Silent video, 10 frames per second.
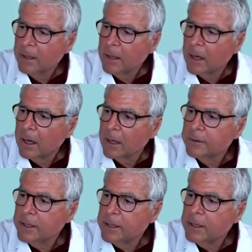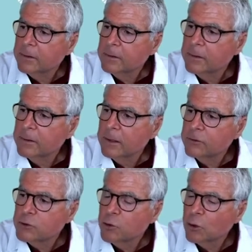uh, the
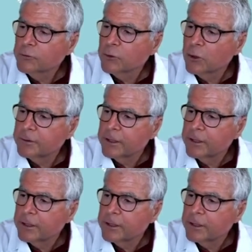short circuit